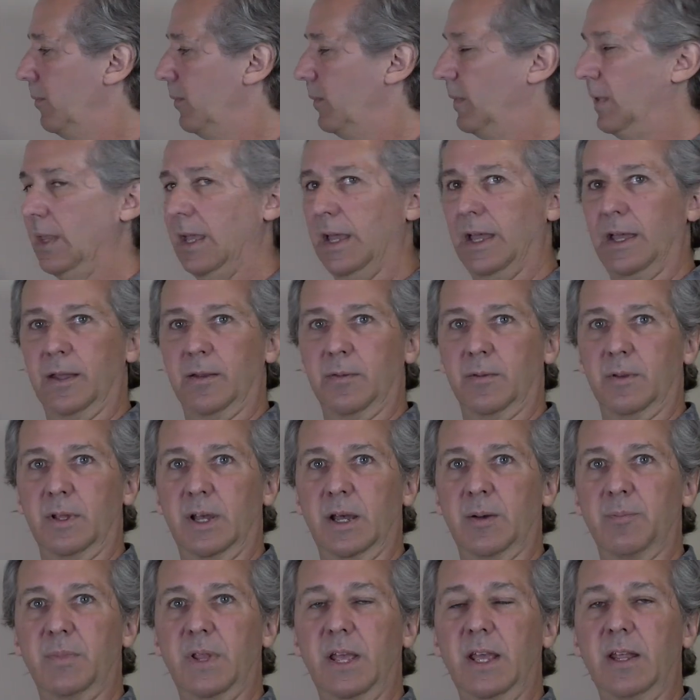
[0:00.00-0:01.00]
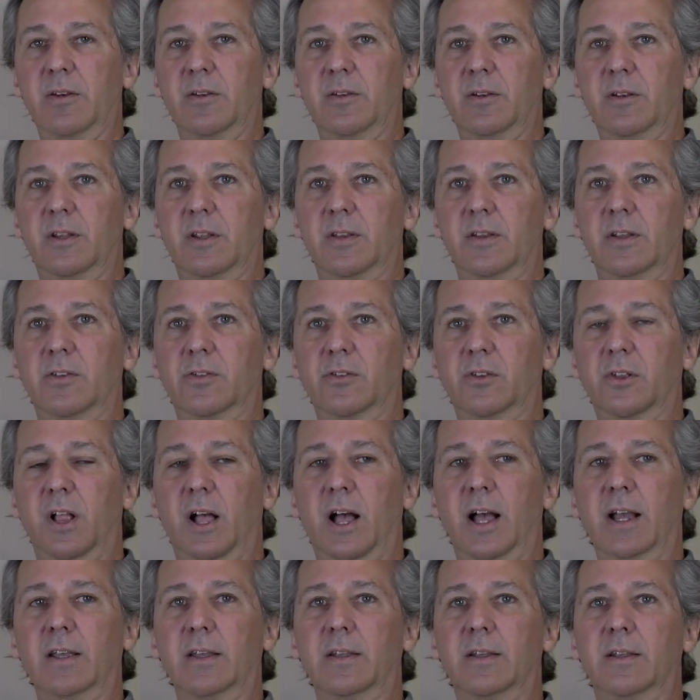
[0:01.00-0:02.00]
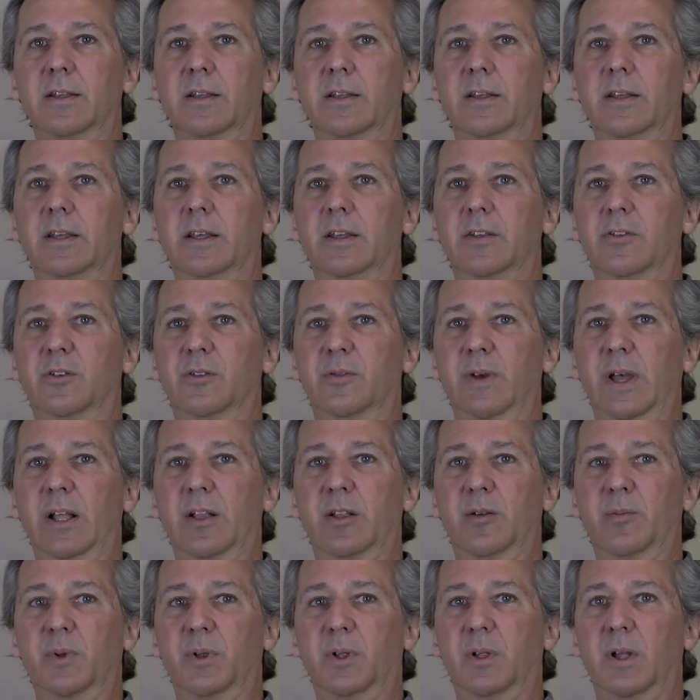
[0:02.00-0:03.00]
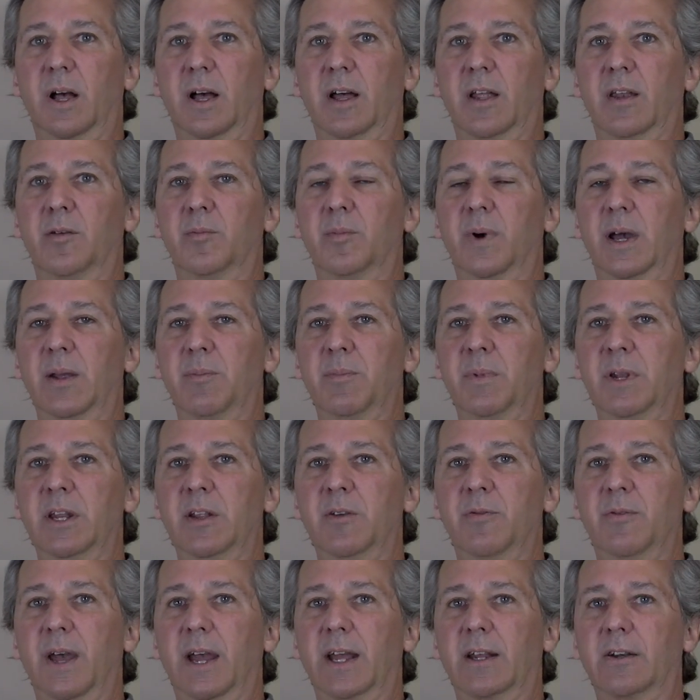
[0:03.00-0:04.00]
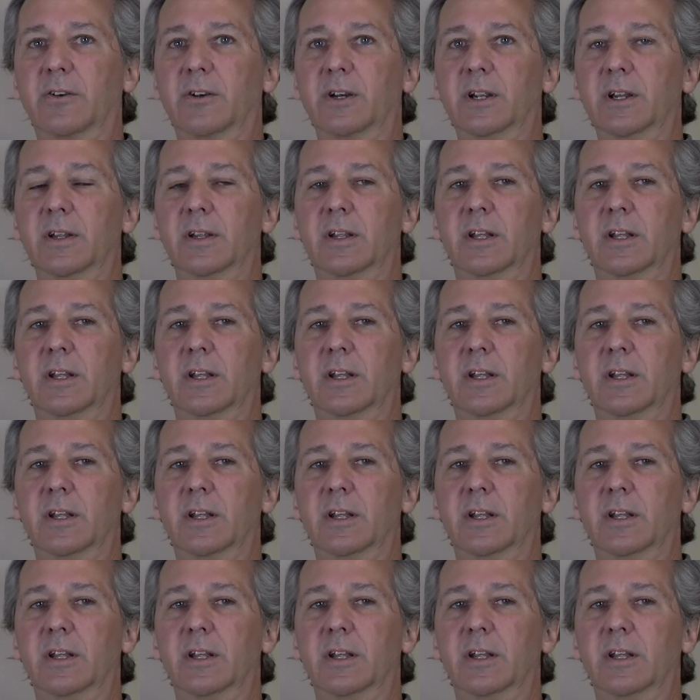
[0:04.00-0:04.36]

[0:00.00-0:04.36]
The update to this clock is available on MyMiniFactory.